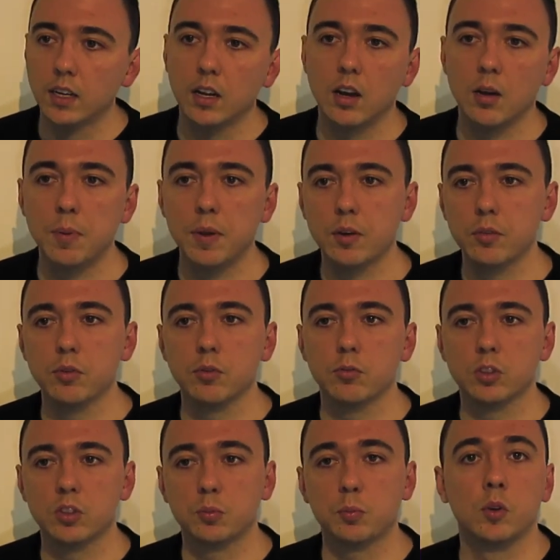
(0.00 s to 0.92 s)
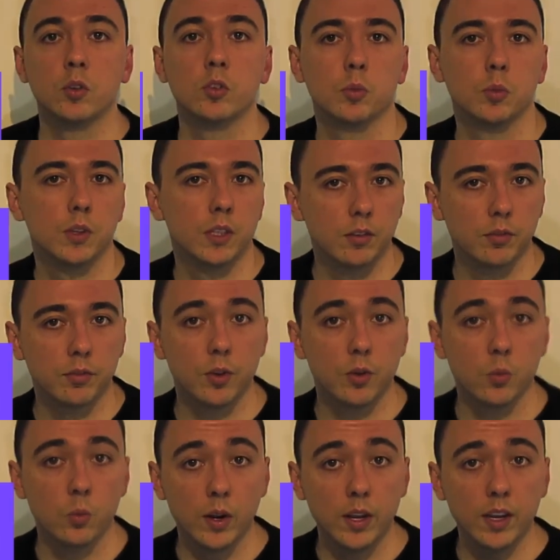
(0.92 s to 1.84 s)
a bit of a response within a
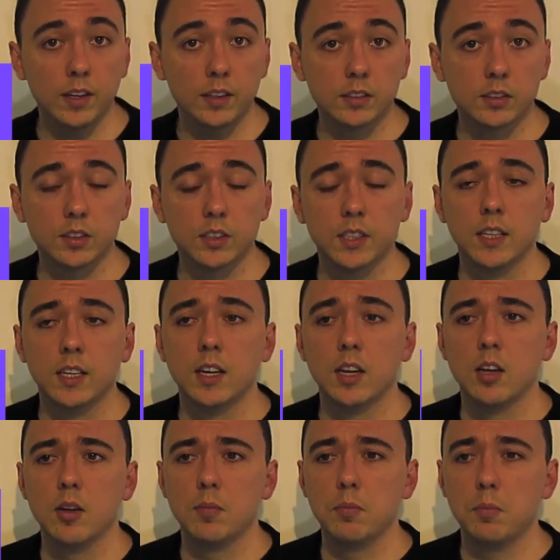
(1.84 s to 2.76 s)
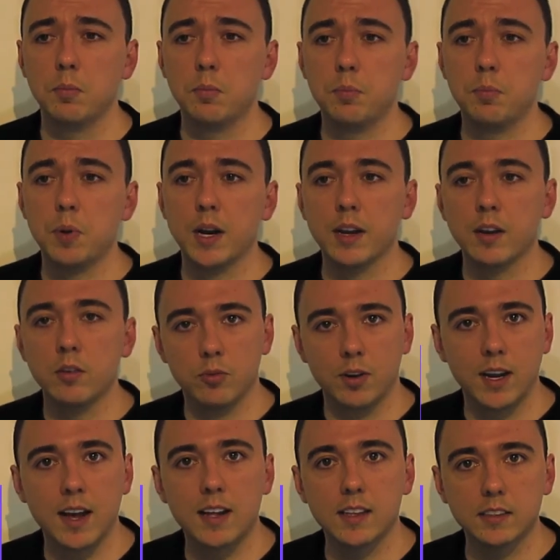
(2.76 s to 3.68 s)
few weeks, but in
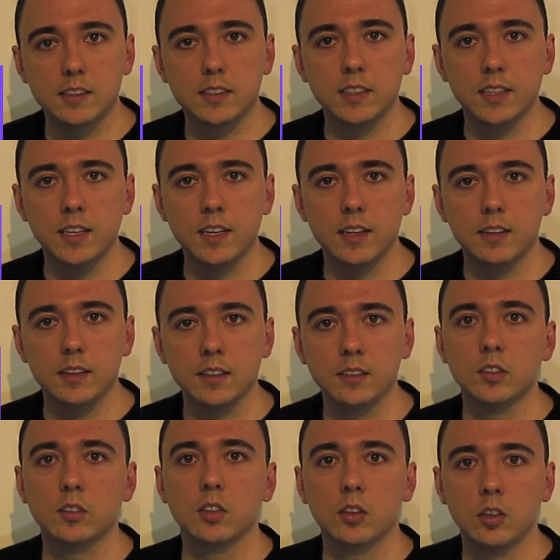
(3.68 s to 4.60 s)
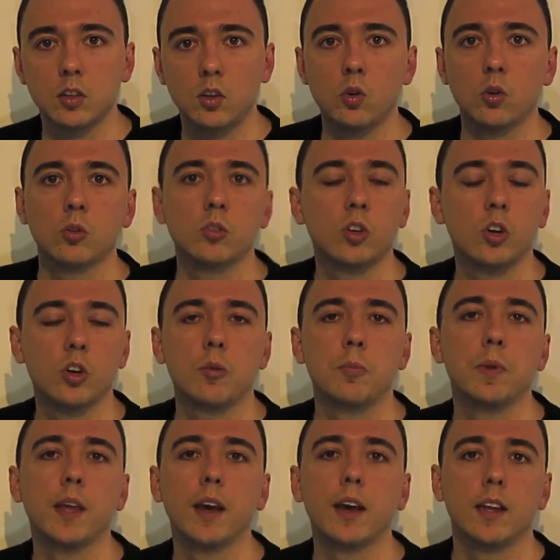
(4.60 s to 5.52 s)
reality this is a
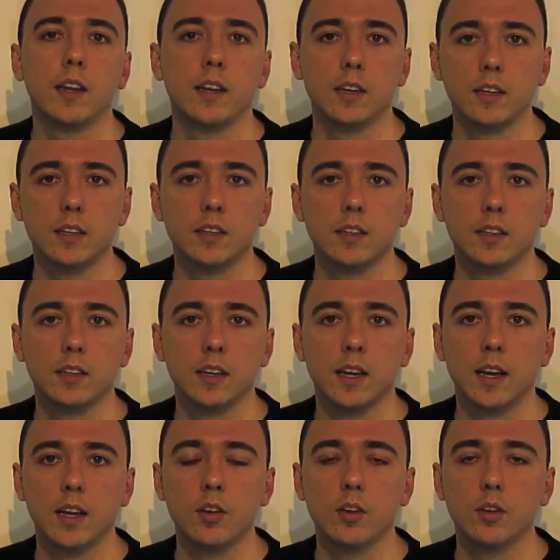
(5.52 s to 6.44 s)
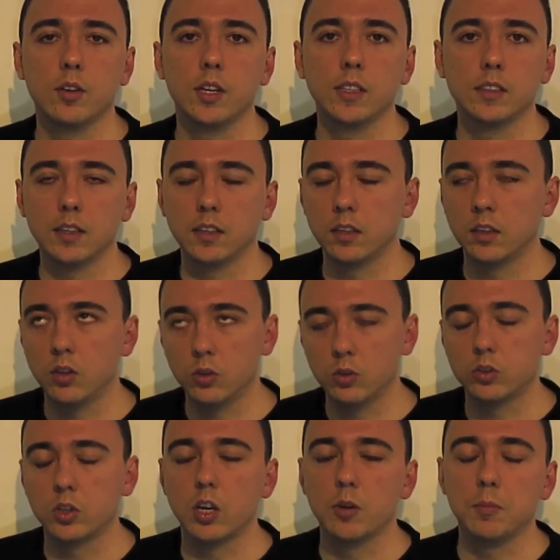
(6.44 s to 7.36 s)
long-term game. Okay, a
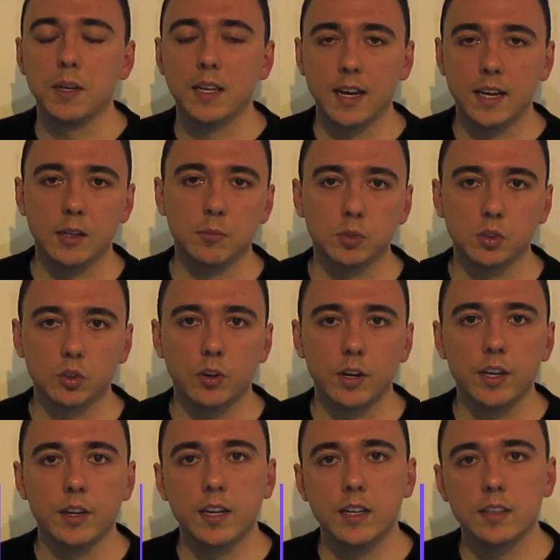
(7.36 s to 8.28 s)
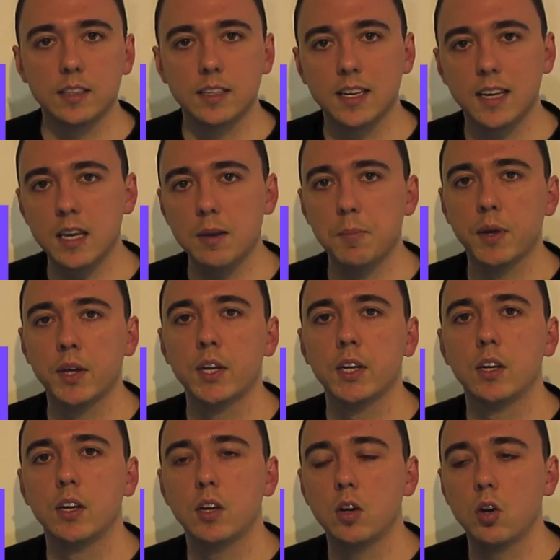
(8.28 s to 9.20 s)
long-term game, sorry. You need to keep
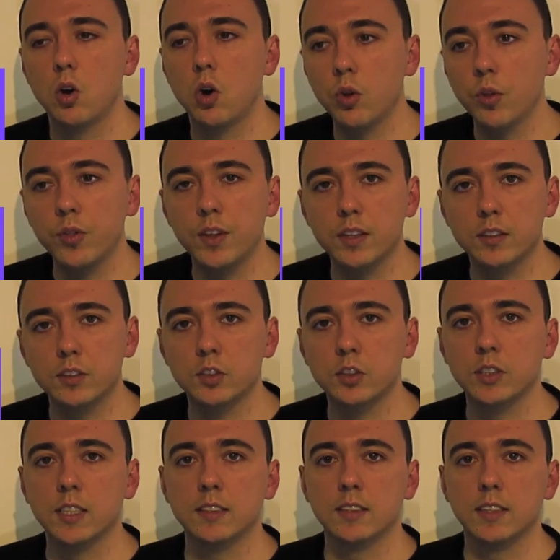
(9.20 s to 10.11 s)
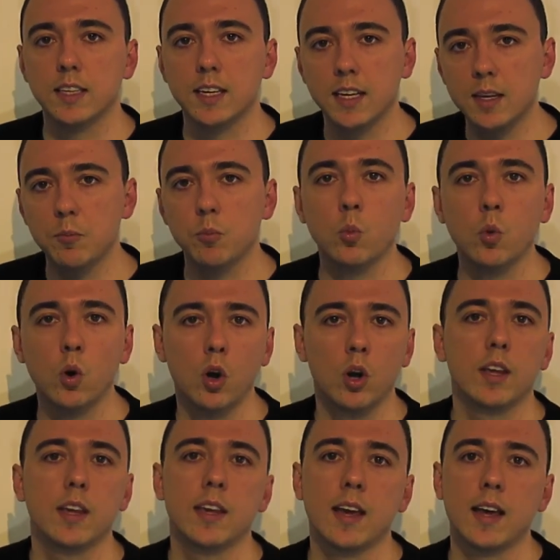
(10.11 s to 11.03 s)
on this, you need to keep
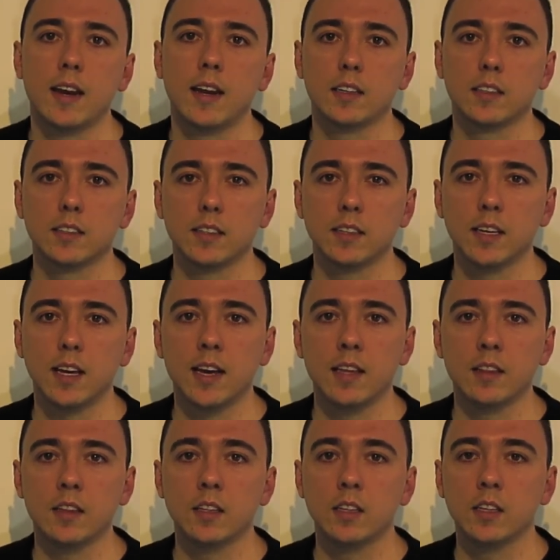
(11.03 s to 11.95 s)
working at it. Okay, and